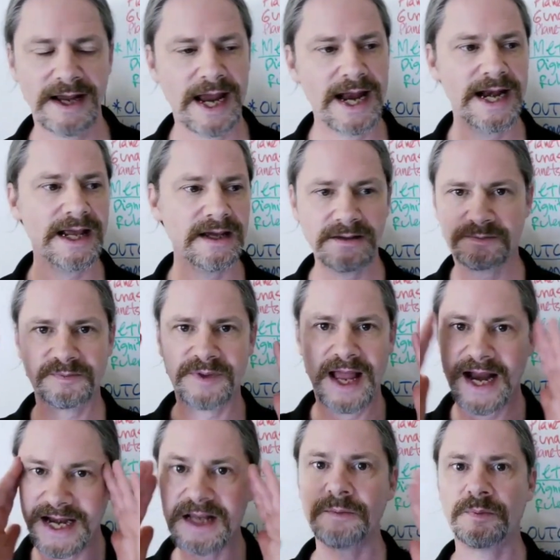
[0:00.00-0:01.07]
Any
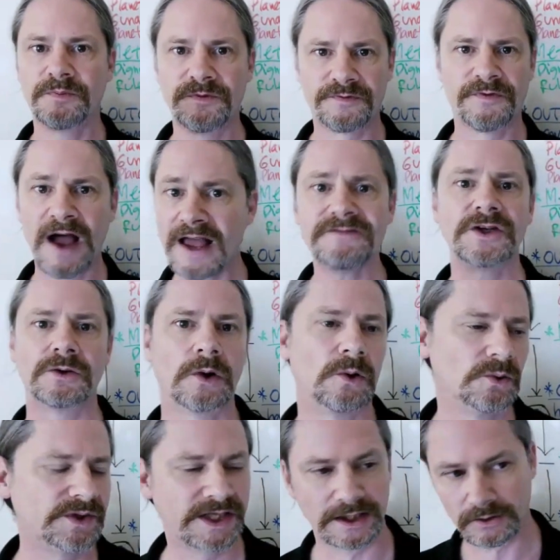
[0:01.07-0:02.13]
any
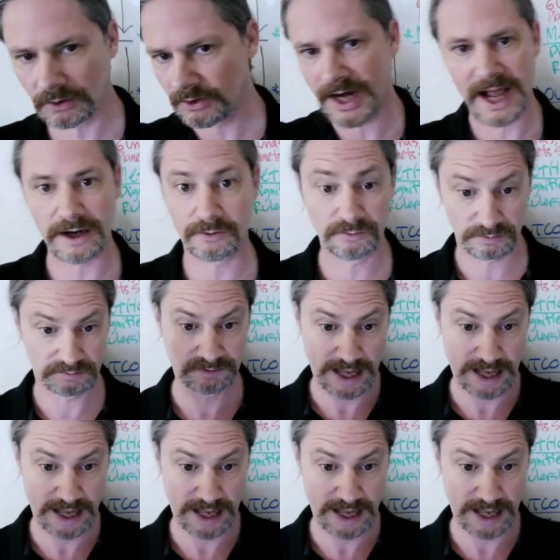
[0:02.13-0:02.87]
five-year-old can learn how to